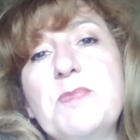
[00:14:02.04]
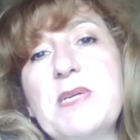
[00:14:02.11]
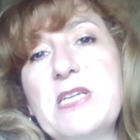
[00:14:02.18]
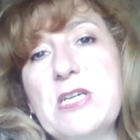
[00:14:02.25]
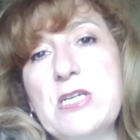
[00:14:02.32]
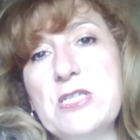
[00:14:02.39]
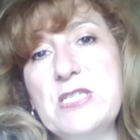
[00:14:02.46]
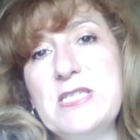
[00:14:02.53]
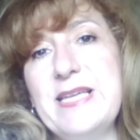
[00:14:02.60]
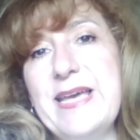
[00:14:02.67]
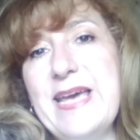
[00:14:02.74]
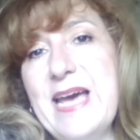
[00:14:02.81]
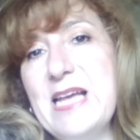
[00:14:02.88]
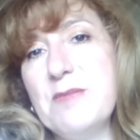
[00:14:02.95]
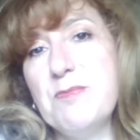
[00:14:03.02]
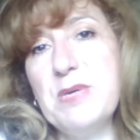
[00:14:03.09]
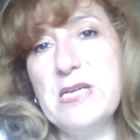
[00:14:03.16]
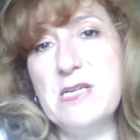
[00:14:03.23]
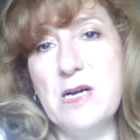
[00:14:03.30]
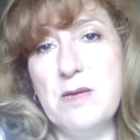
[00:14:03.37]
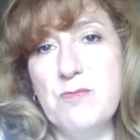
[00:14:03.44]
because they had
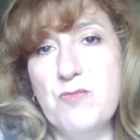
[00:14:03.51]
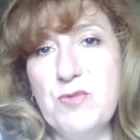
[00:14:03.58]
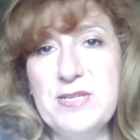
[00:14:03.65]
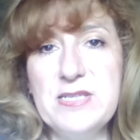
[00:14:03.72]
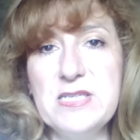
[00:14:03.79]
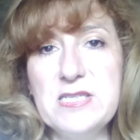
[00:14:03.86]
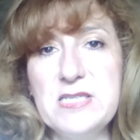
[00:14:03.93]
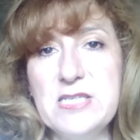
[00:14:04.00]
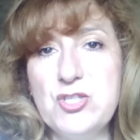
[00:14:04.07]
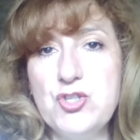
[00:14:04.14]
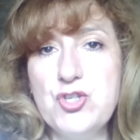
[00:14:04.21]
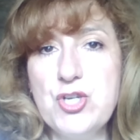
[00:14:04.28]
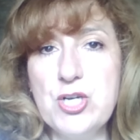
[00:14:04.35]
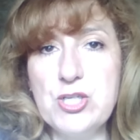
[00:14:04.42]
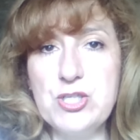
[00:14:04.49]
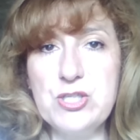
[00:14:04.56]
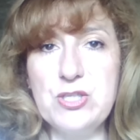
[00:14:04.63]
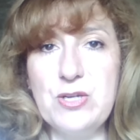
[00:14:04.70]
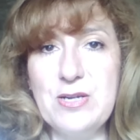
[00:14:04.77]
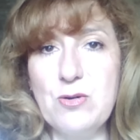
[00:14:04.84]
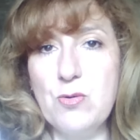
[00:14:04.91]
become witnesses
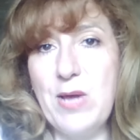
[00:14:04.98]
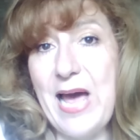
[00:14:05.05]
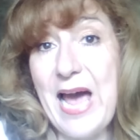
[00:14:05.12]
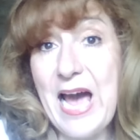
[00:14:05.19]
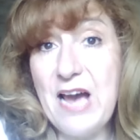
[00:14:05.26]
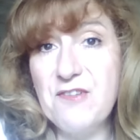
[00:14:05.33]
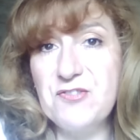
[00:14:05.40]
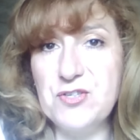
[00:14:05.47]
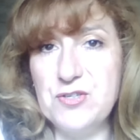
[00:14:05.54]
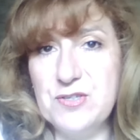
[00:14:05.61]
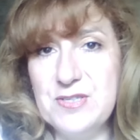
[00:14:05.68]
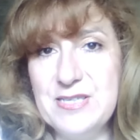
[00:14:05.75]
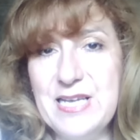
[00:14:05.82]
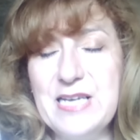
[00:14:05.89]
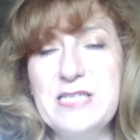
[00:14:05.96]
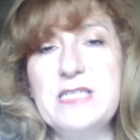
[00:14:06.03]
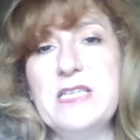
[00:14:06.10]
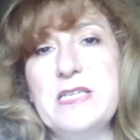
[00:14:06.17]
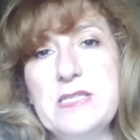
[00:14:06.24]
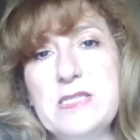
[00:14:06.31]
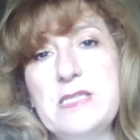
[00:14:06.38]
just a little after
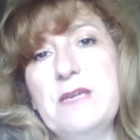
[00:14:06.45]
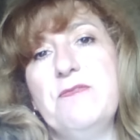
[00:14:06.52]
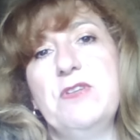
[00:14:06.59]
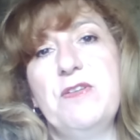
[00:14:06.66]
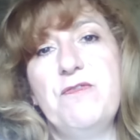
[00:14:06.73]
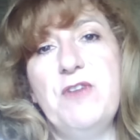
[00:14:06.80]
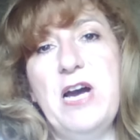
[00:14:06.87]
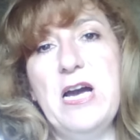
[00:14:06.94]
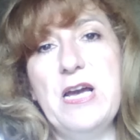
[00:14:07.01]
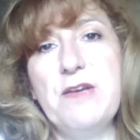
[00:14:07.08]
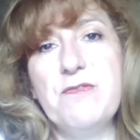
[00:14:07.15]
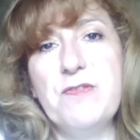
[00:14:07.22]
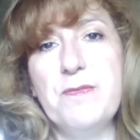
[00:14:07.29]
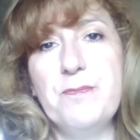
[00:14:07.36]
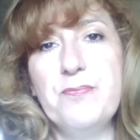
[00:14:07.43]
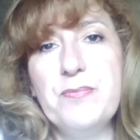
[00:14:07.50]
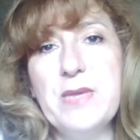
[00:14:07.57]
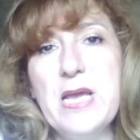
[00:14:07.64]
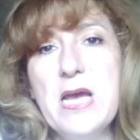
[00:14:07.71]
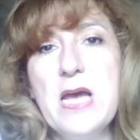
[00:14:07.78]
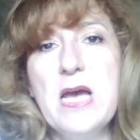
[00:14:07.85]
1975.
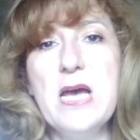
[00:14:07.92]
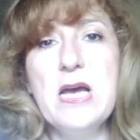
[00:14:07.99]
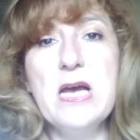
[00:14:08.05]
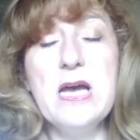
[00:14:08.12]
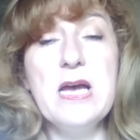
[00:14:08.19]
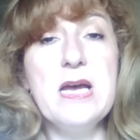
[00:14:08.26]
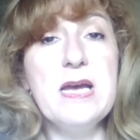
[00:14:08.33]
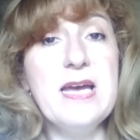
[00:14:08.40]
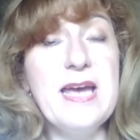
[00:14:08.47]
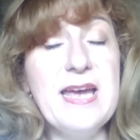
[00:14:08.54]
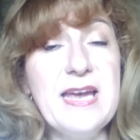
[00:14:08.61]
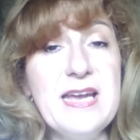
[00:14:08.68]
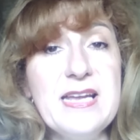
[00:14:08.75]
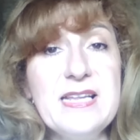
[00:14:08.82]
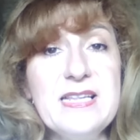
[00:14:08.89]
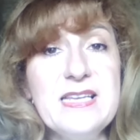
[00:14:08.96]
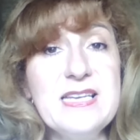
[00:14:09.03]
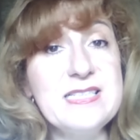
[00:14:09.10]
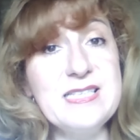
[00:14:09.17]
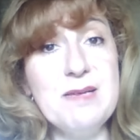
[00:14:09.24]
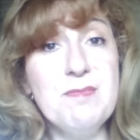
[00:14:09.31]
And
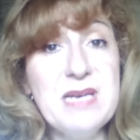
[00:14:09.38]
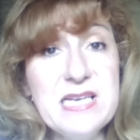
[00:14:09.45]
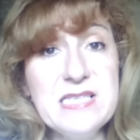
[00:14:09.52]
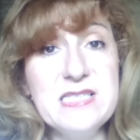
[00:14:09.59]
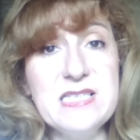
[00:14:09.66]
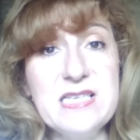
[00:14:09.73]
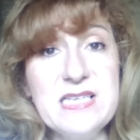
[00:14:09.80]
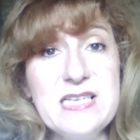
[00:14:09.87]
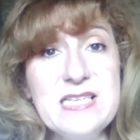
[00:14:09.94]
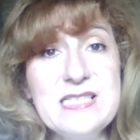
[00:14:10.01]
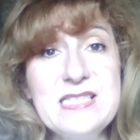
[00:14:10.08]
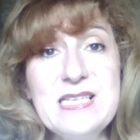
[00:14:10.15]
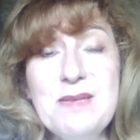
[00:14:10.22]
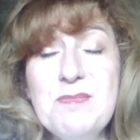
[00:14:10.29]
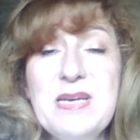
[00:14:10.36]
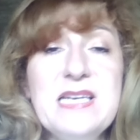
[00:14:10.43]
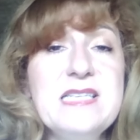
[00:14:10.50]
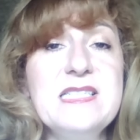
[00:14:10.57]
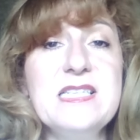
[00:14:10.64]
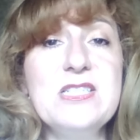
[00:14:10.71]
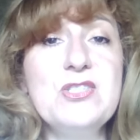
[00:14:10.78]
it's amazing. It's
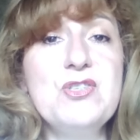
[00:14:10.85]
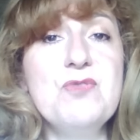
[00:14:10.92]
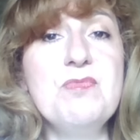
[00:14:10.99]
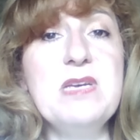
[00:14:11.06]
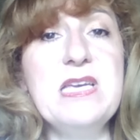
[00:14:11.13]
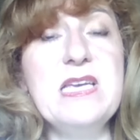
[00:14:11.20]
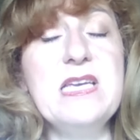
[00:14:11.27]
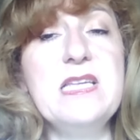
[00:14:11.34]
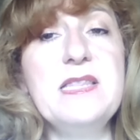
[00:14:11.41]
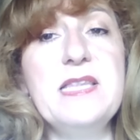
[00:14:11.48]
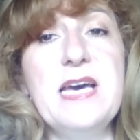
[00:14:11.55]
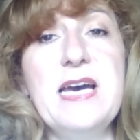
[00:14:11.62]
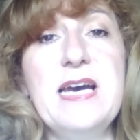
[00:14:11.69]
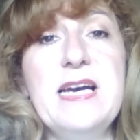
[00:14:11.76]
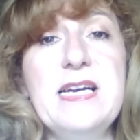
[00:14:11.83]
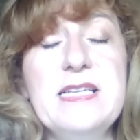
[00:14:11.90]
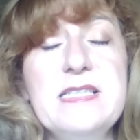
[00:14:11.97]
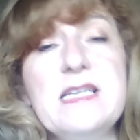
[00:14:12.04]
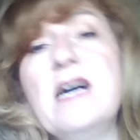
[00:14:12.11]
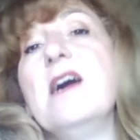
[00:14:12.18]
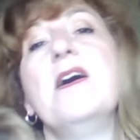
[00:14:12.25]
amazing to me that